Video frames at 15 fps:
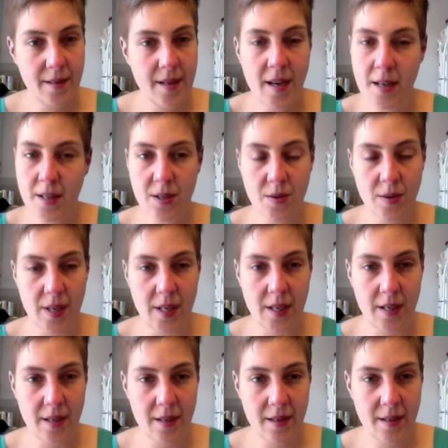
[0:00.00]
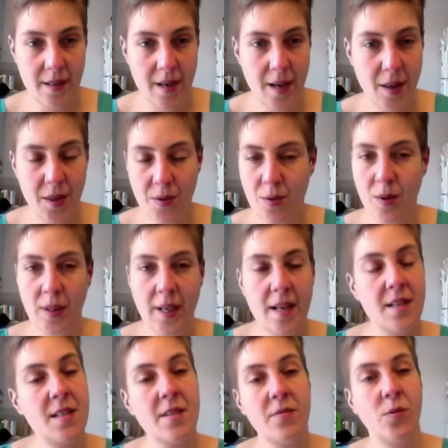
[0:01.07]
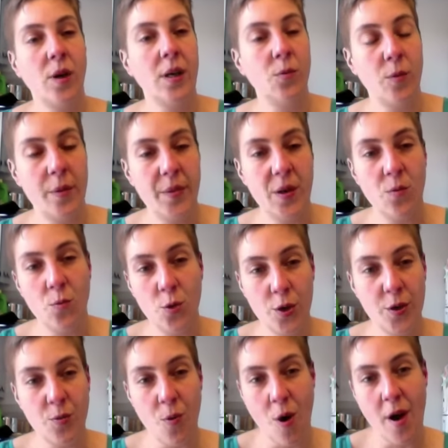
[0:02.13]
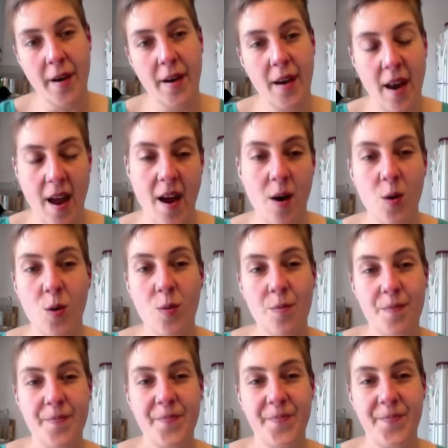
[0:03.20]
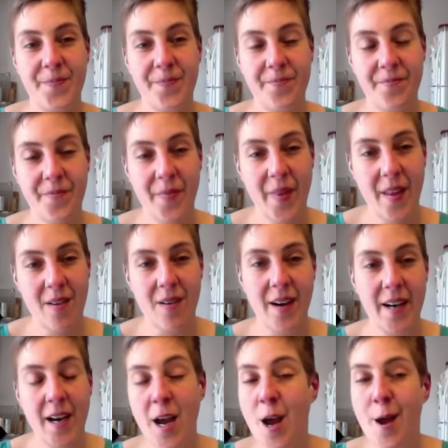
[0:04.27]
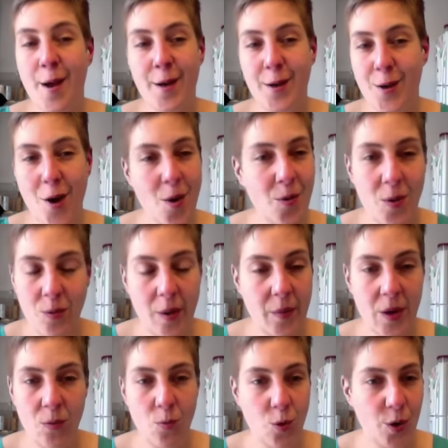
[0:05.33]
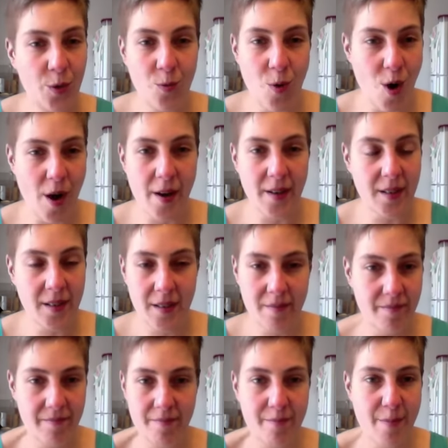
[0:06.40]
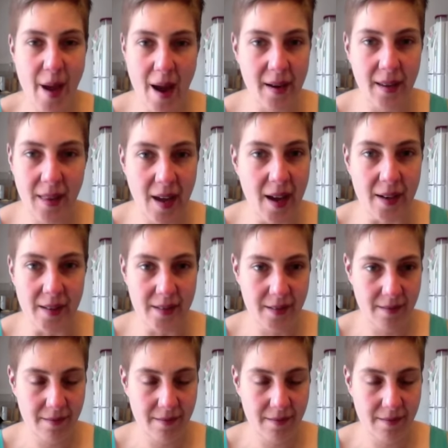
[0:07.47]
history through a lens of what women would want now, right? Not what women would want back then,